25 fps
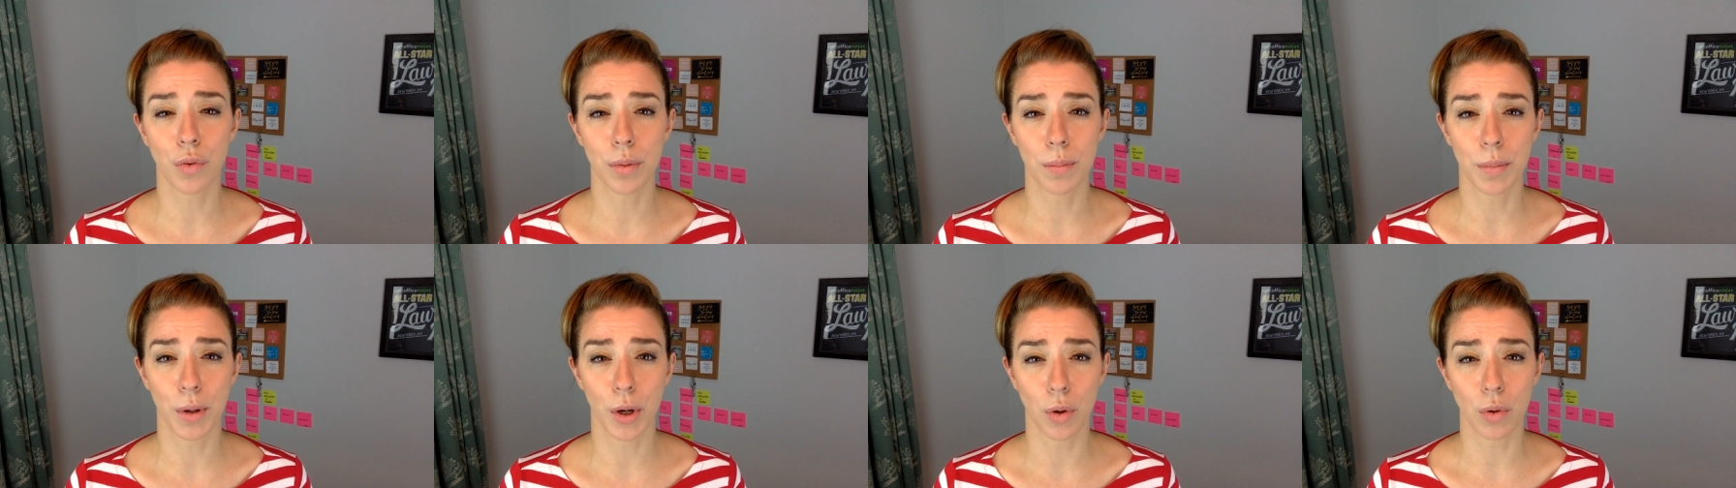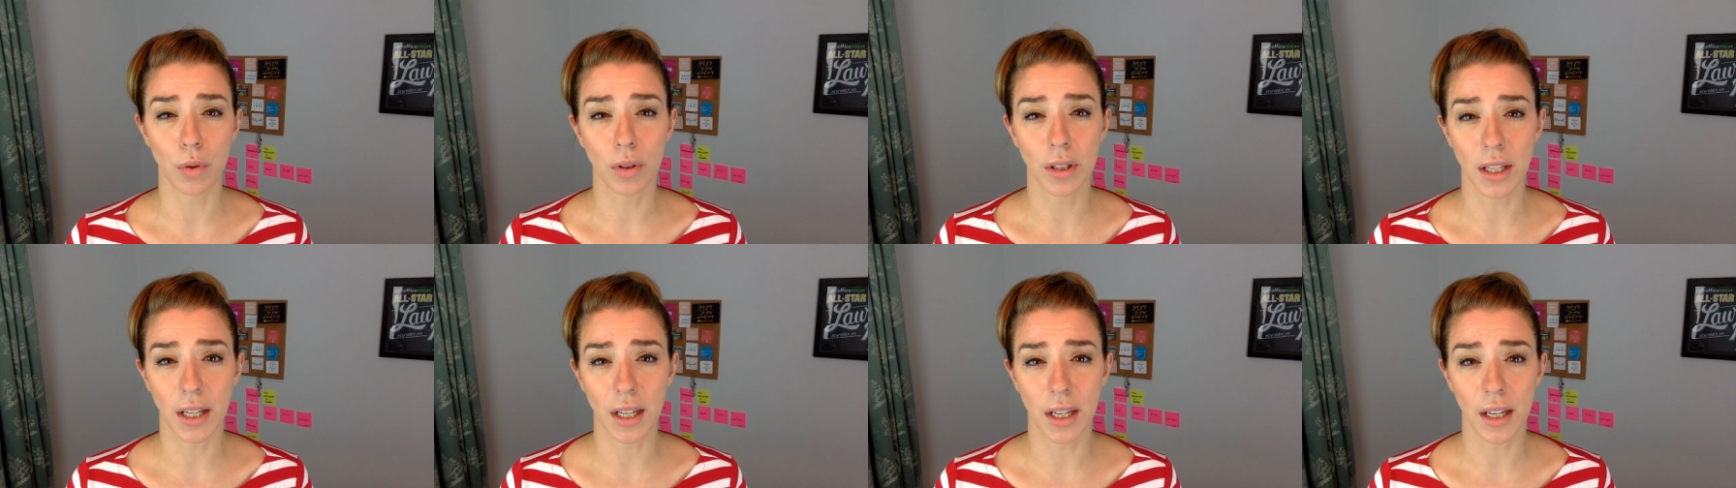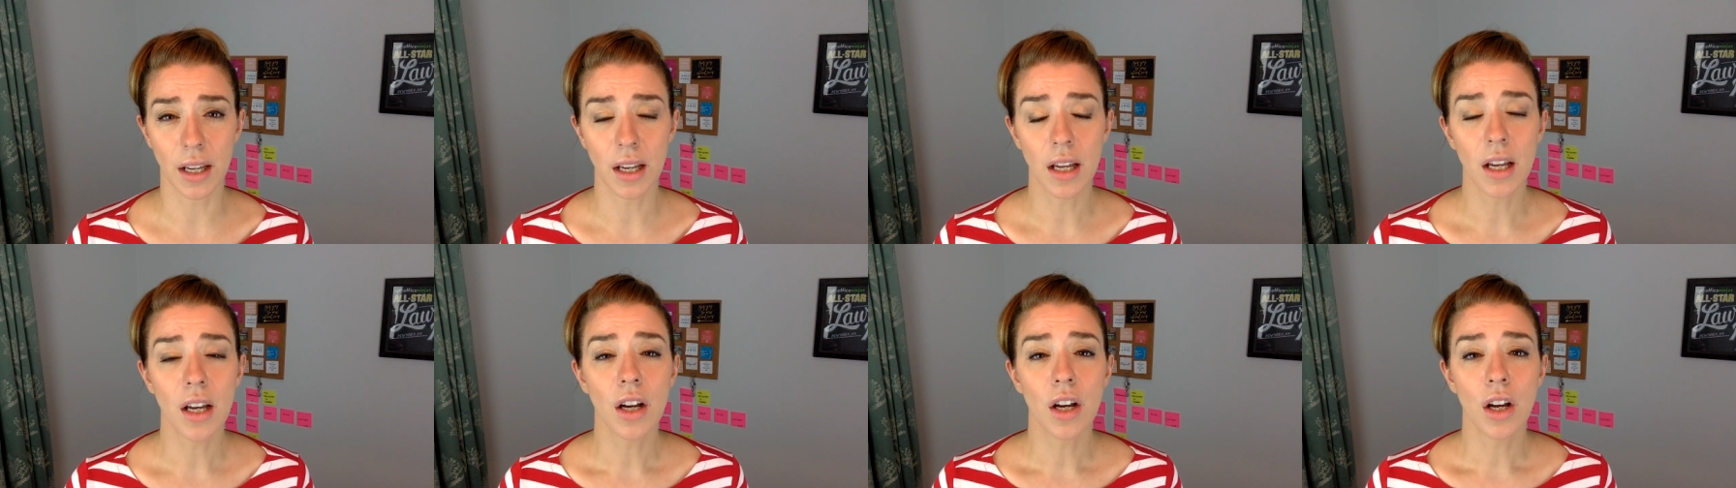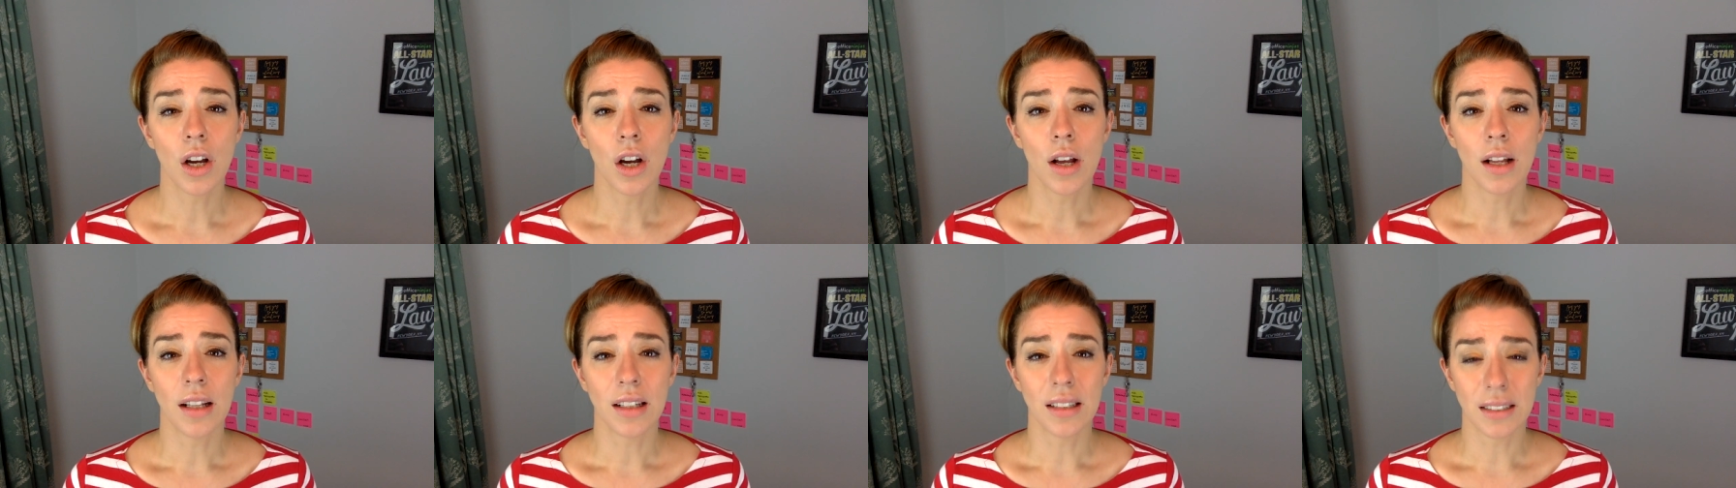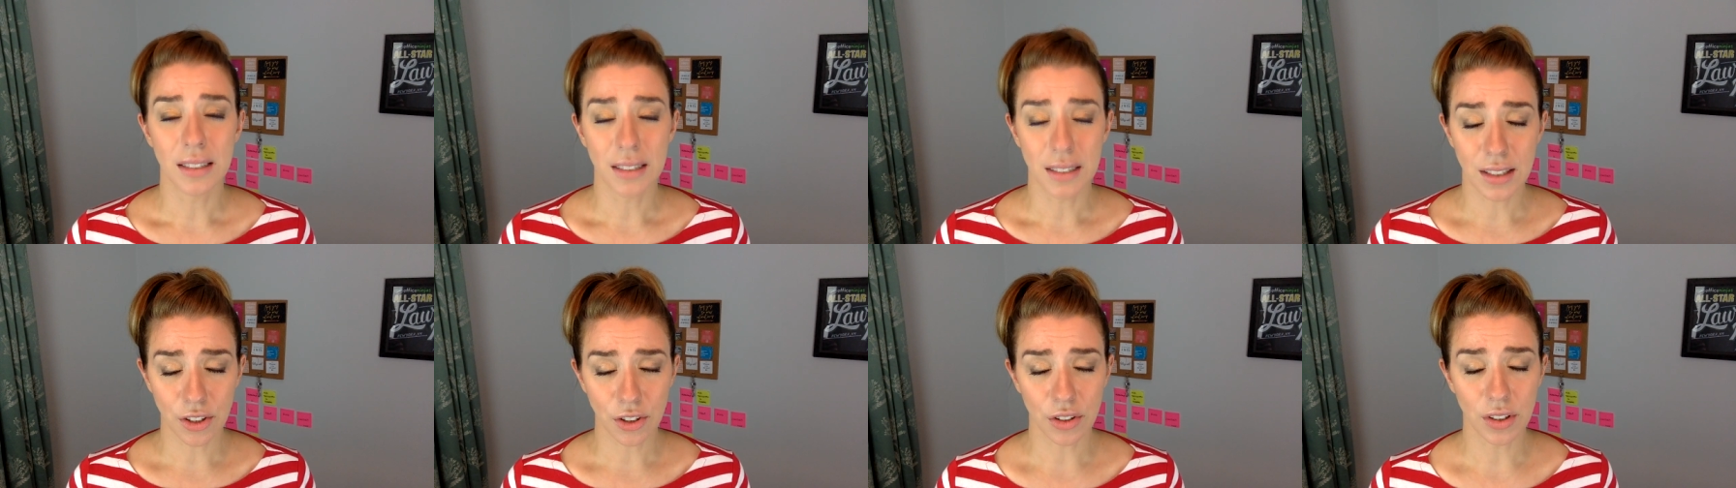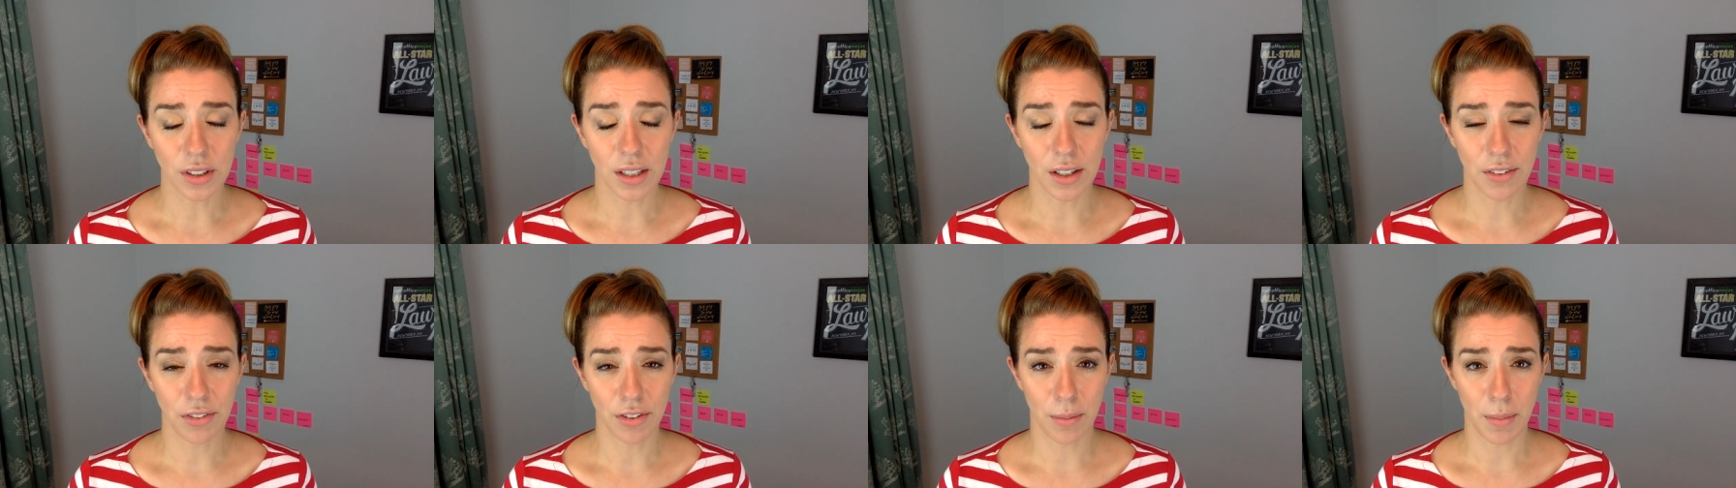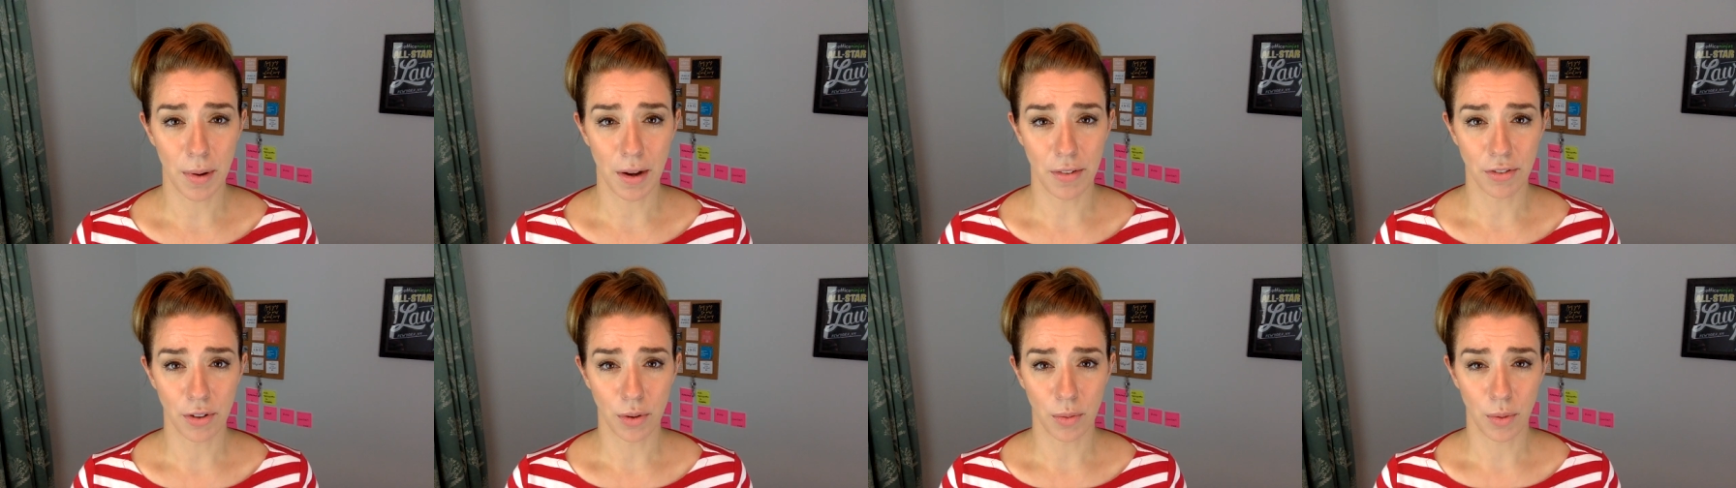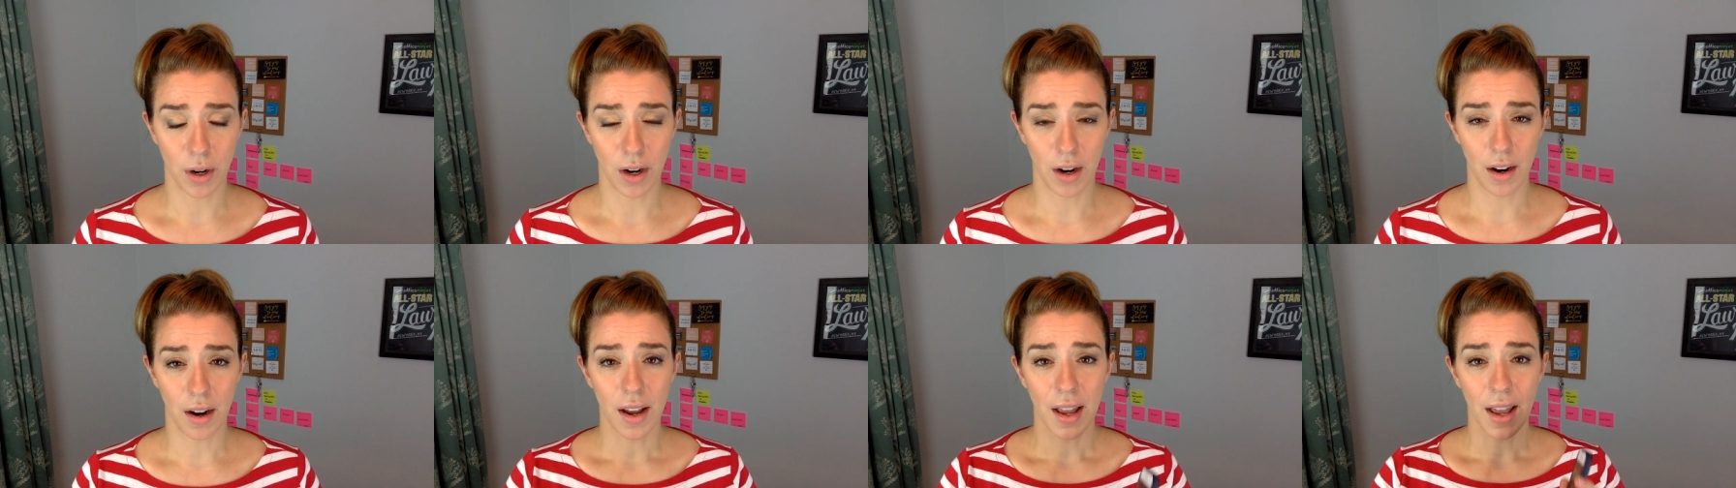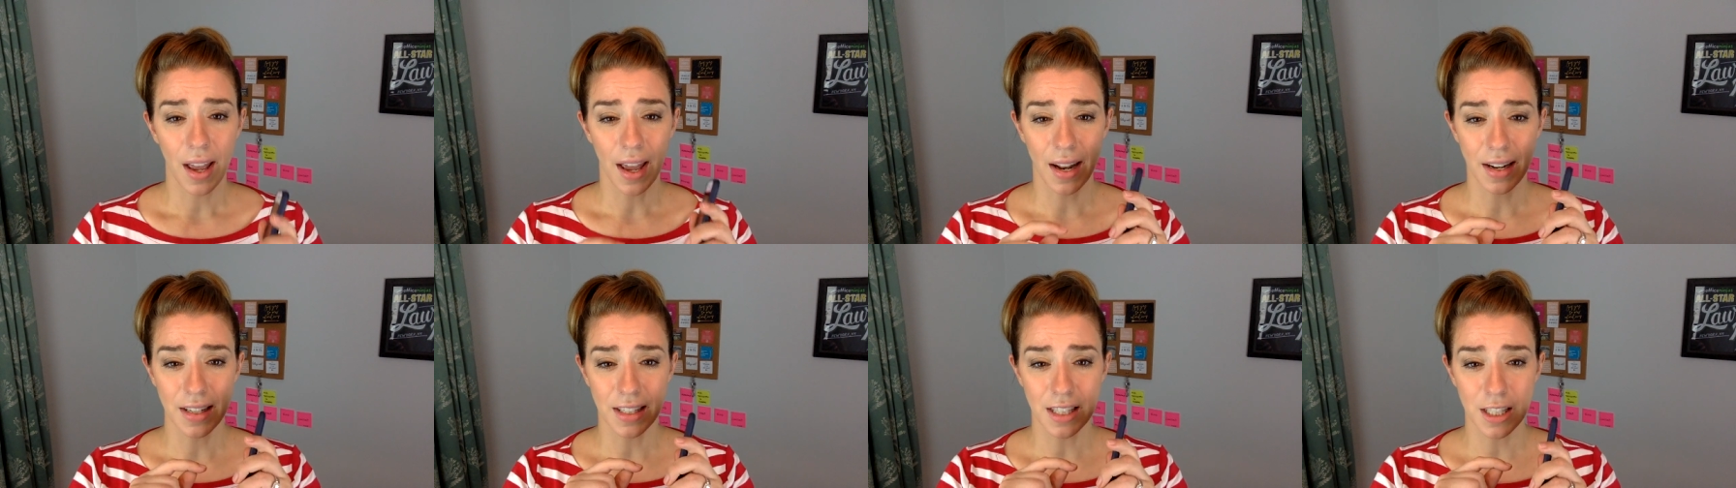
remotely literally from everywhere, and